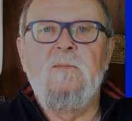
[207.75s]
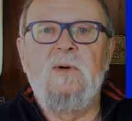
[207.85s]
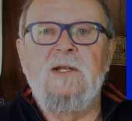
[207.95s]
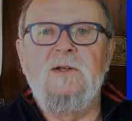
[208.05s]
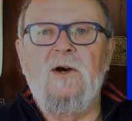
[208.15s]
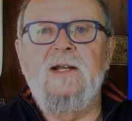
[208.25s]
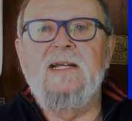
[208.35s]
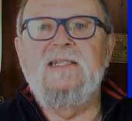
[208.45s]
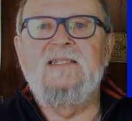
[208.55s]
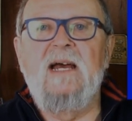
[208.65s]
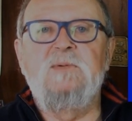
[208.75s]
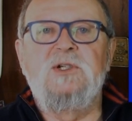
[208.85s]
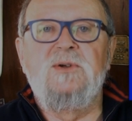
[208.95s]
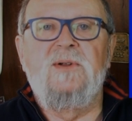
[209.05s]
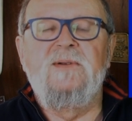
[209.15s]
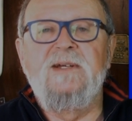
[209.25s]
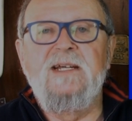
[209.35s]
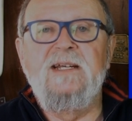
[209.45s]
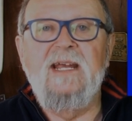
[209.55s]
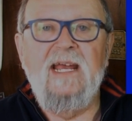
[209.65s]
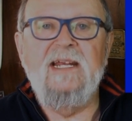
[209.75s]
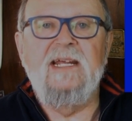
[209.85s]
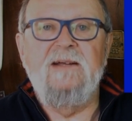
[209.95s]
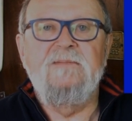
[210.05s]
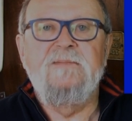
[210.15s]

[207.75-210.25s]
but not exceptional in any.